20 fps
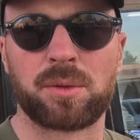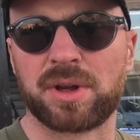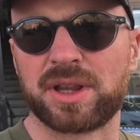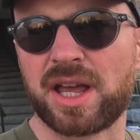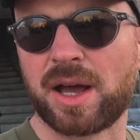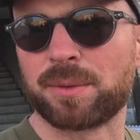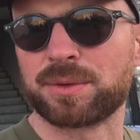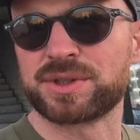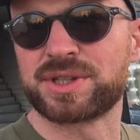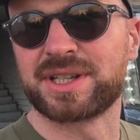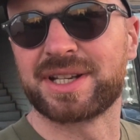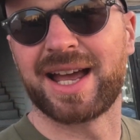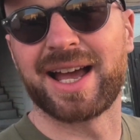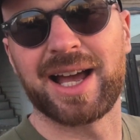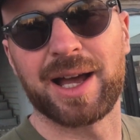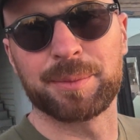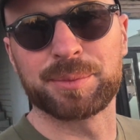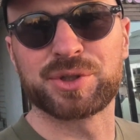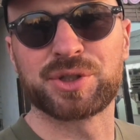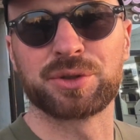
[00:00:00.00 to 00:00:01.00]
Well, that was an
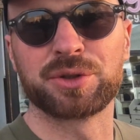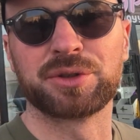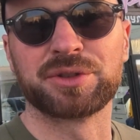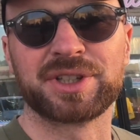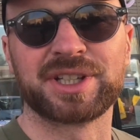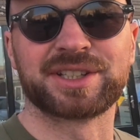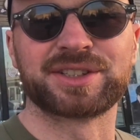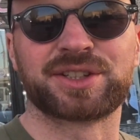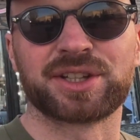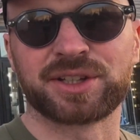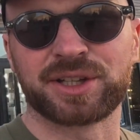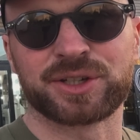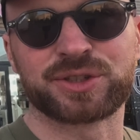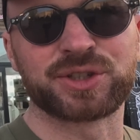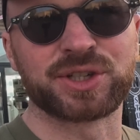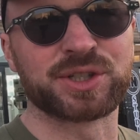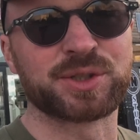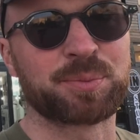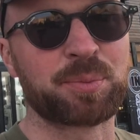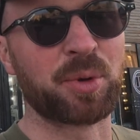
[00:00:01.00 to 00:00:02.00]
absolutely
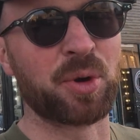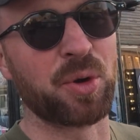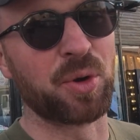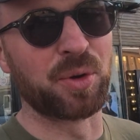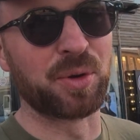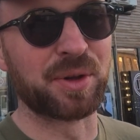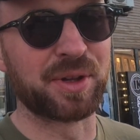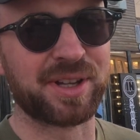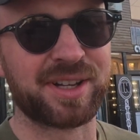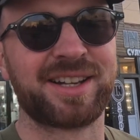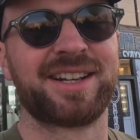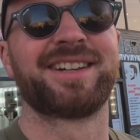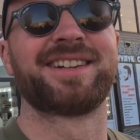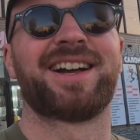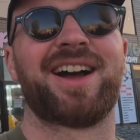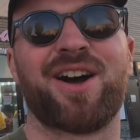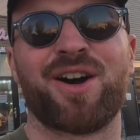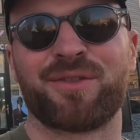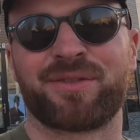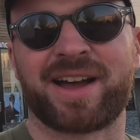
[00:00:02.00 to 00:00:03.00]
delicious bowl
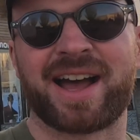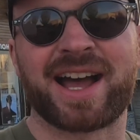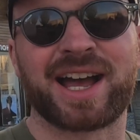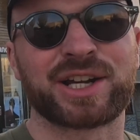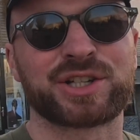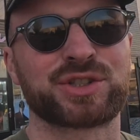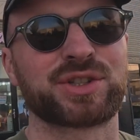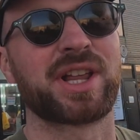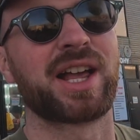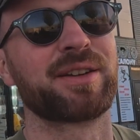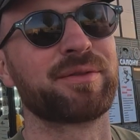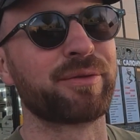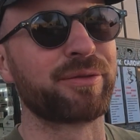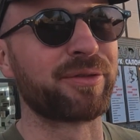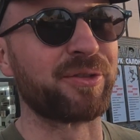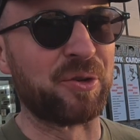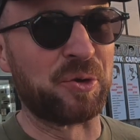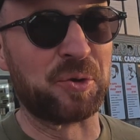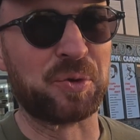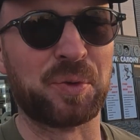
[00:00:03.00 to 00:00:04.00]
of
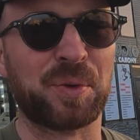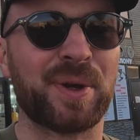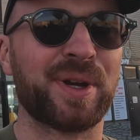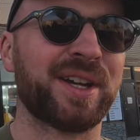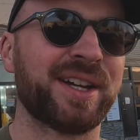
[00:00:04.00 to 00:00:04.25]
Ashlan-Fu.